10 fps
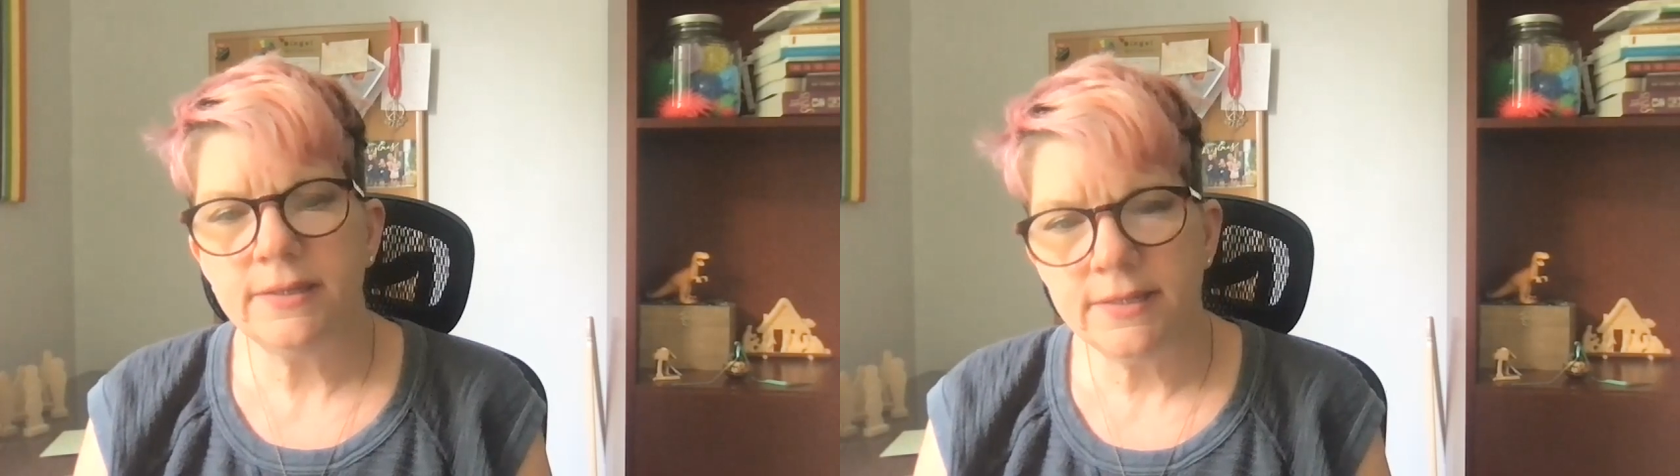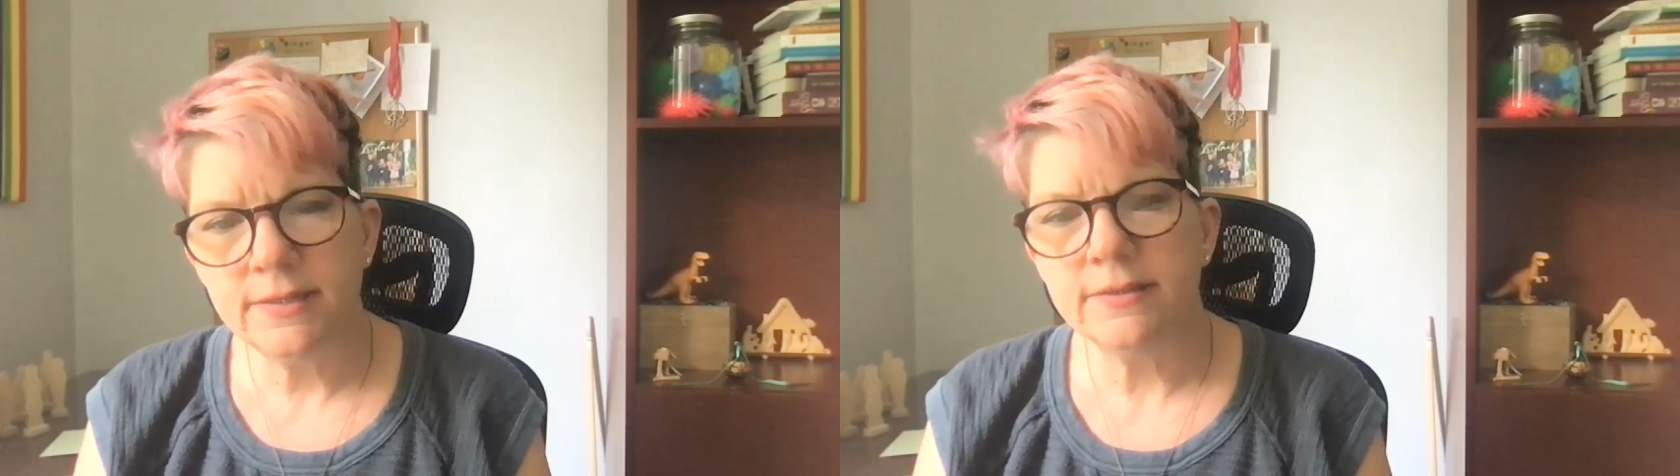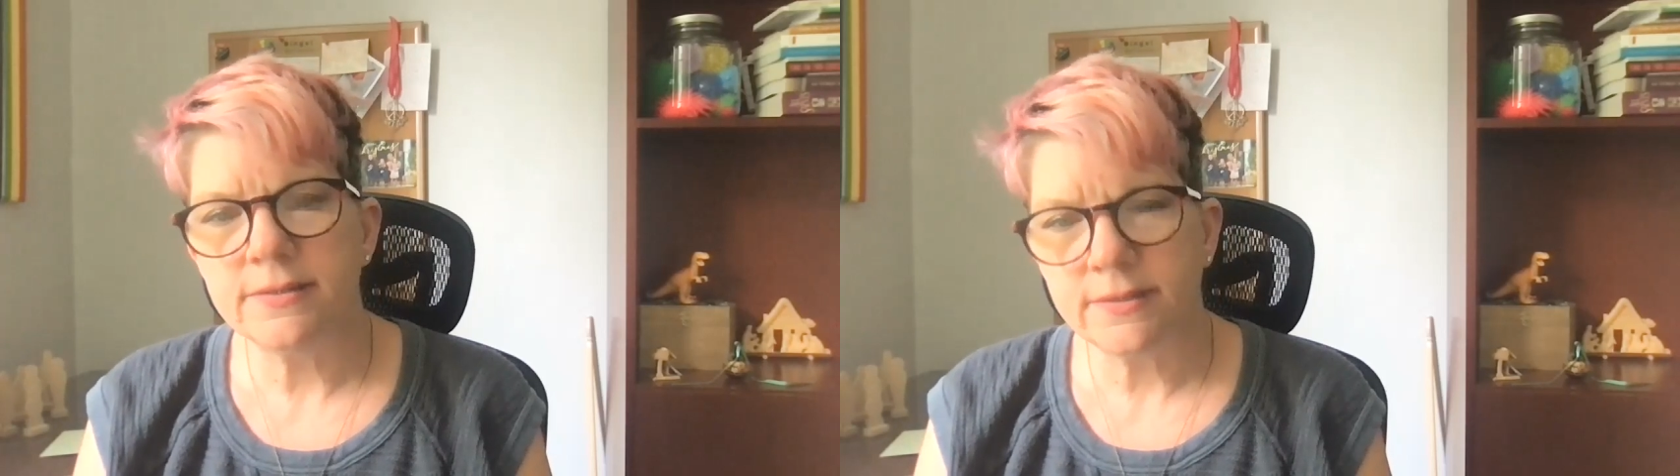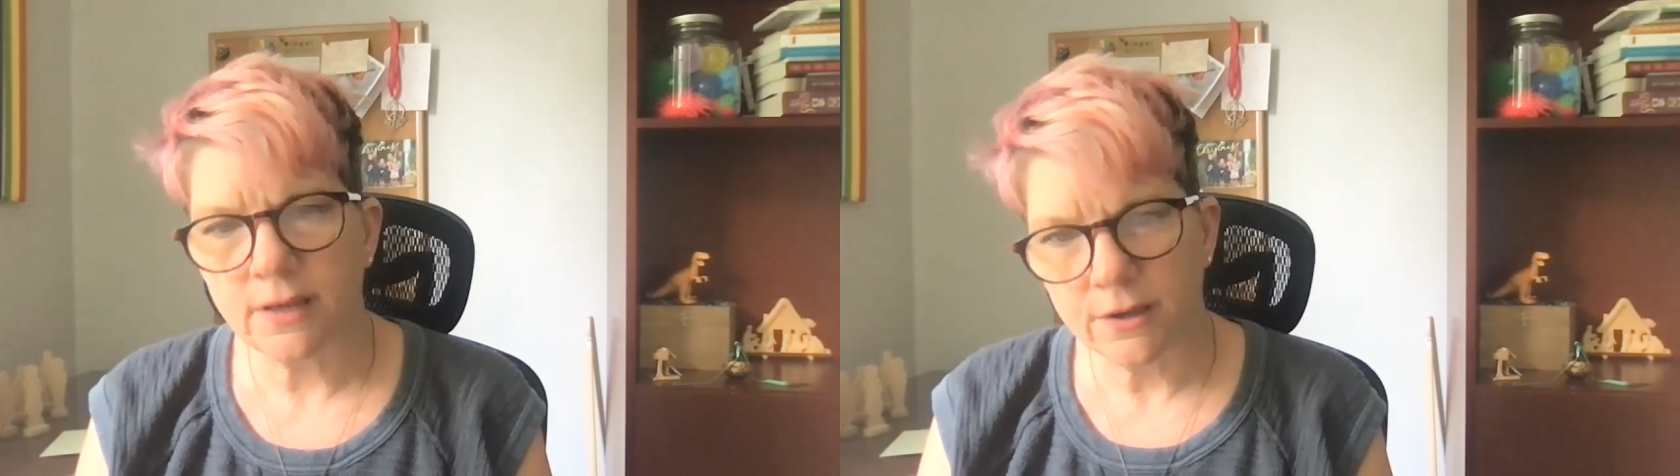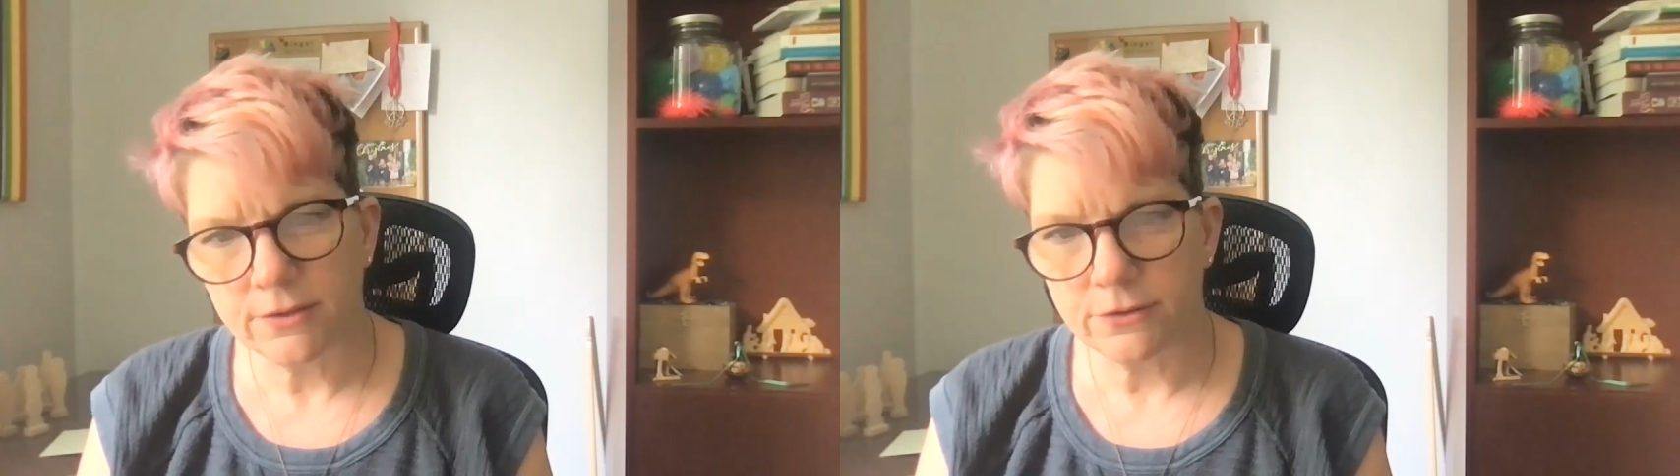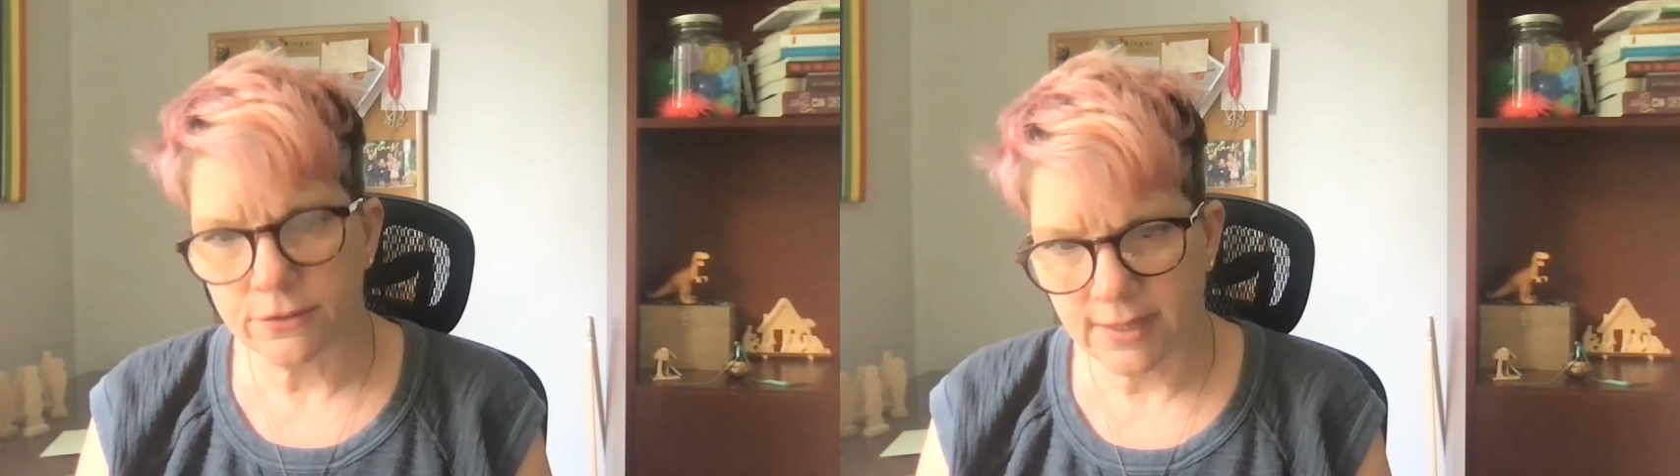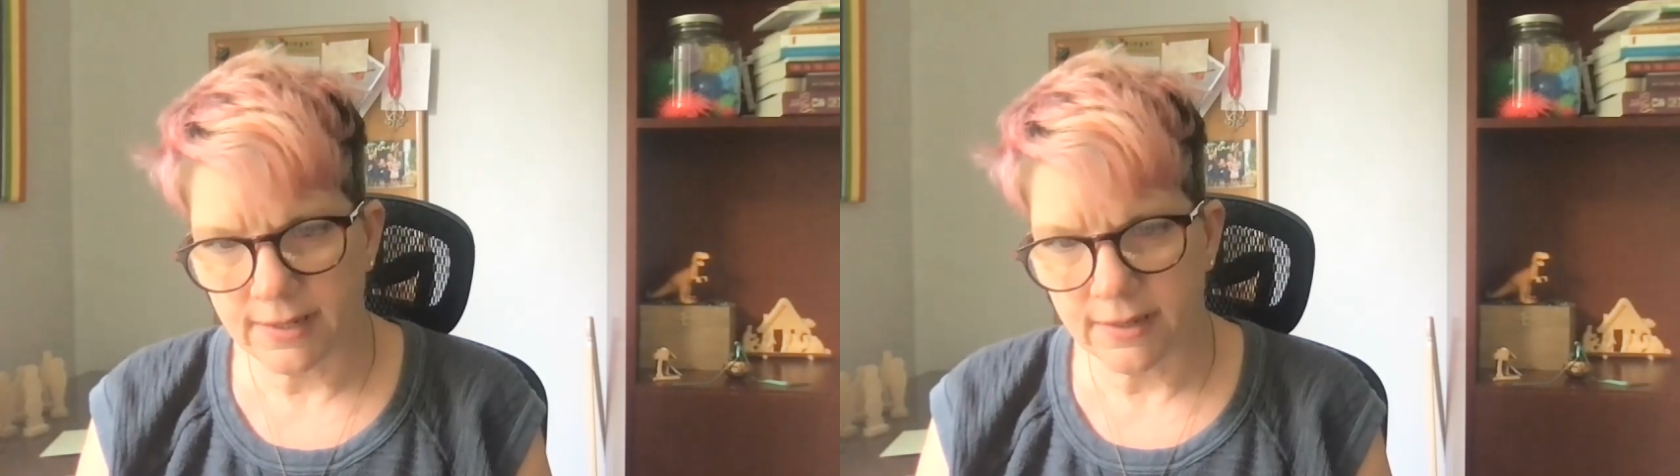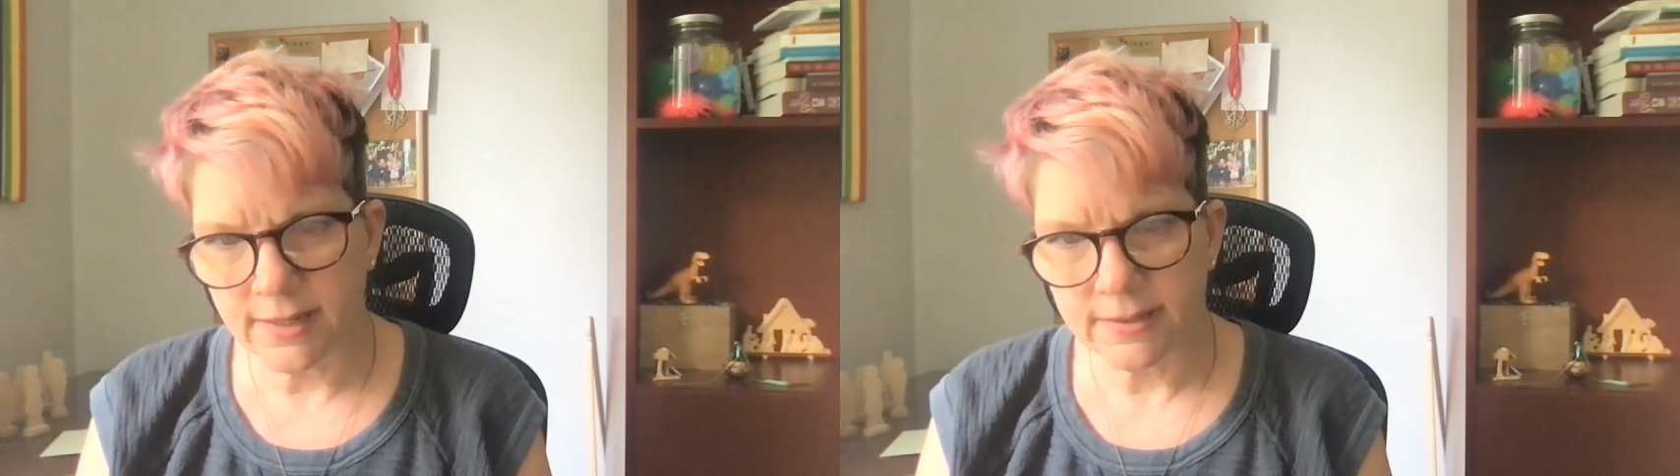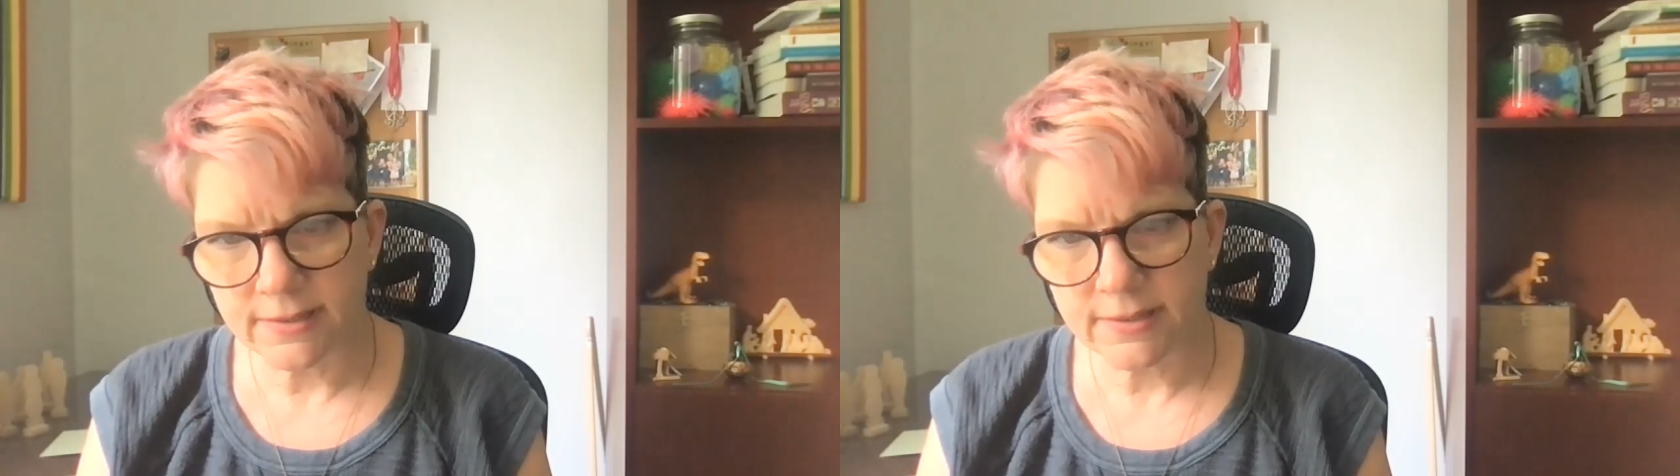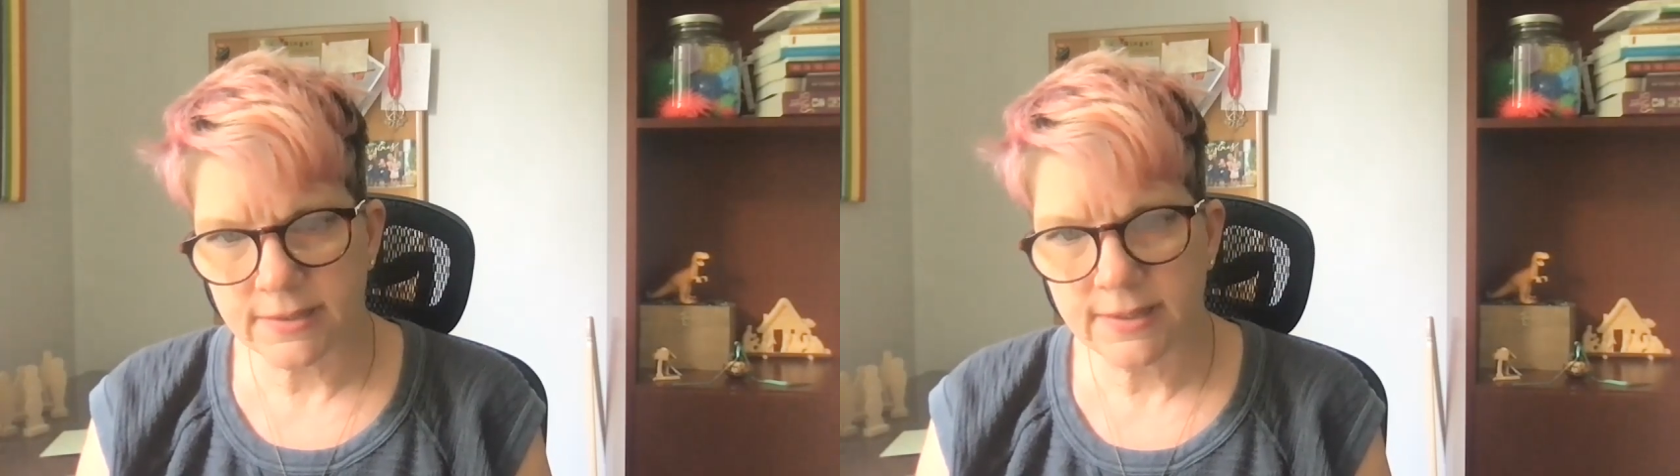is other than
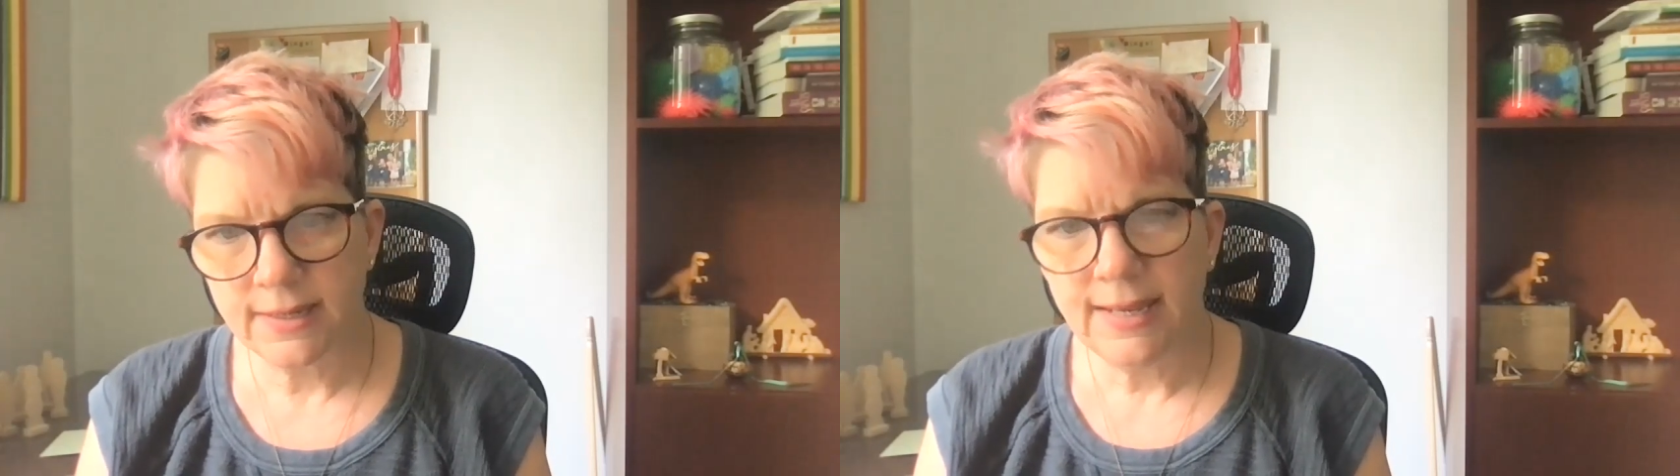us